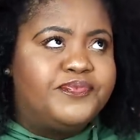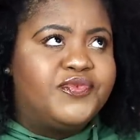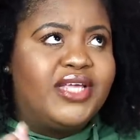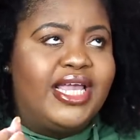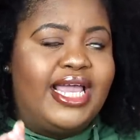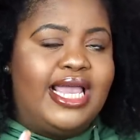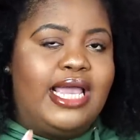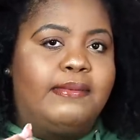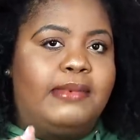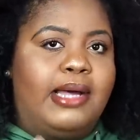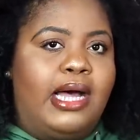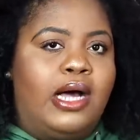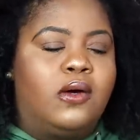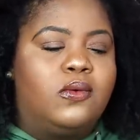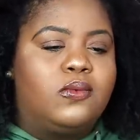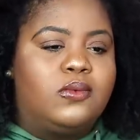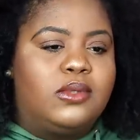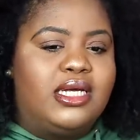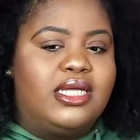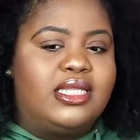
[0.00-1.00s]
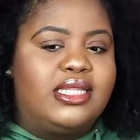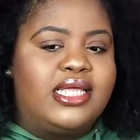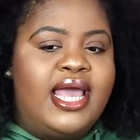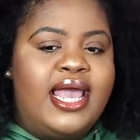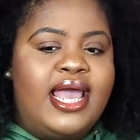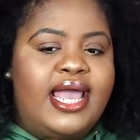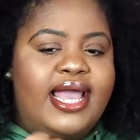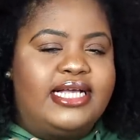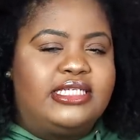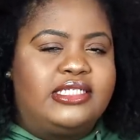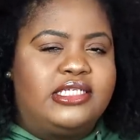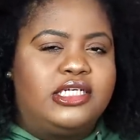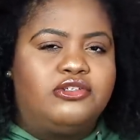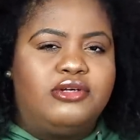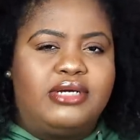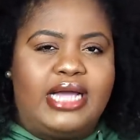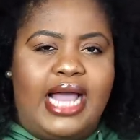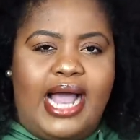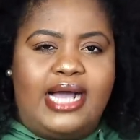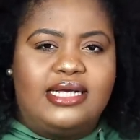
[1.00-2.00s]
came out with a
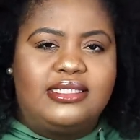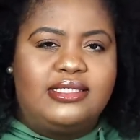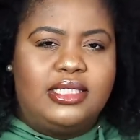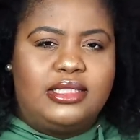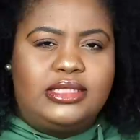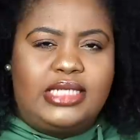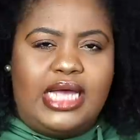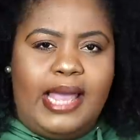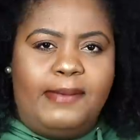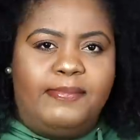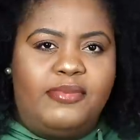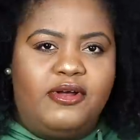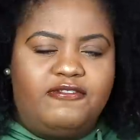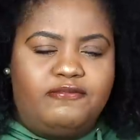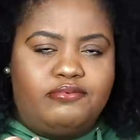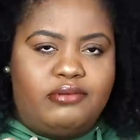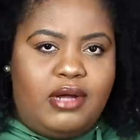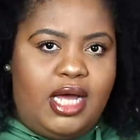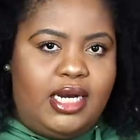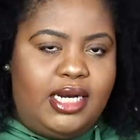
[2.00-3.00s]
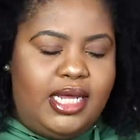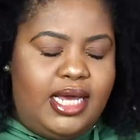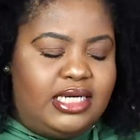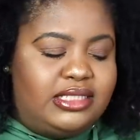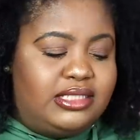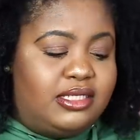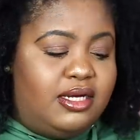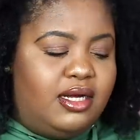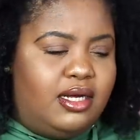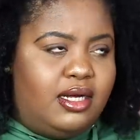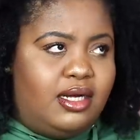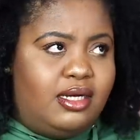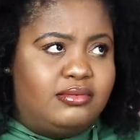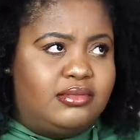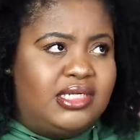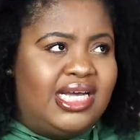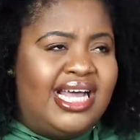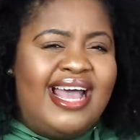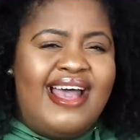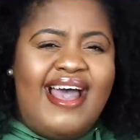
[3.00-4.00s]
citric acid type of product I
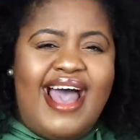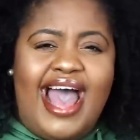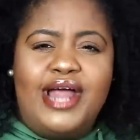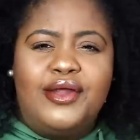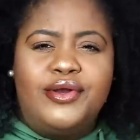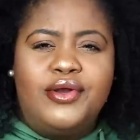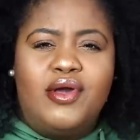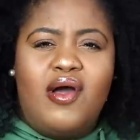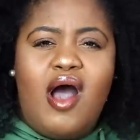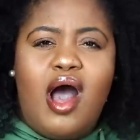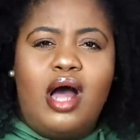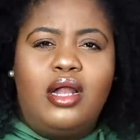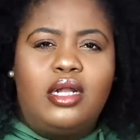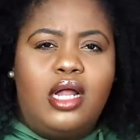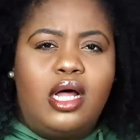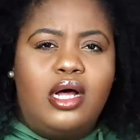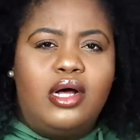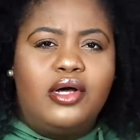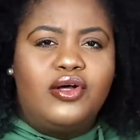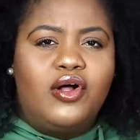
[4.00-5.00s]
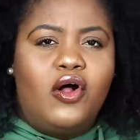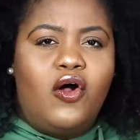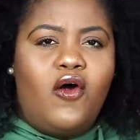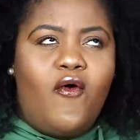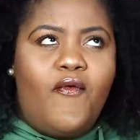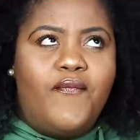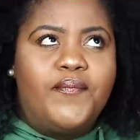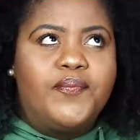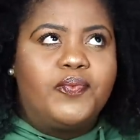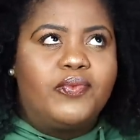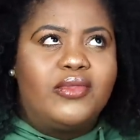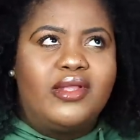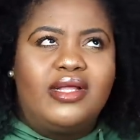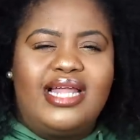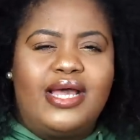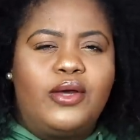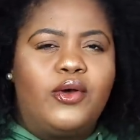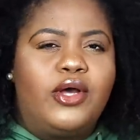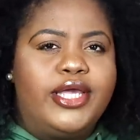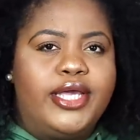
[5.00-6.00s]
don't know how long ago,
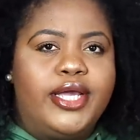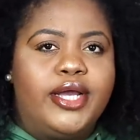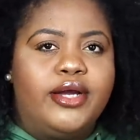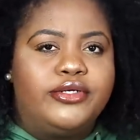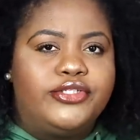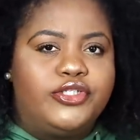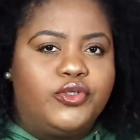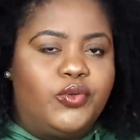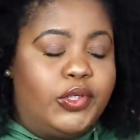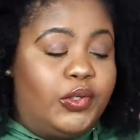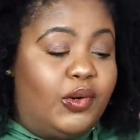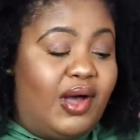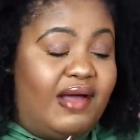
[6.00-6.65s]
like a year or two ago.